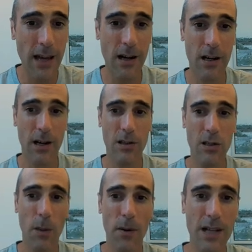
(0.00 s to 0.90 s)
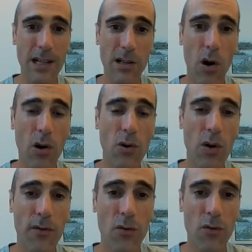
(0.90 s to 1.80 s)
uh, on top of that, or you
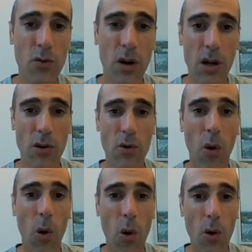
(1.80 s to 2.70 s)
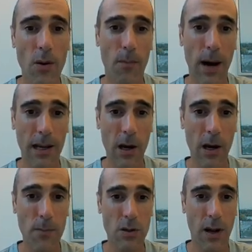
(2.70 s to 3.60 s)
have to do your own
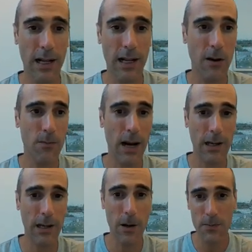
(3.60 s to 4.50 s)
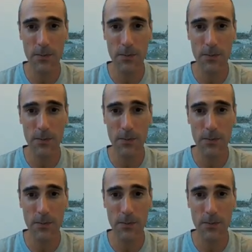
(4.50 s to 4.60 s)
backup. So I click on backup.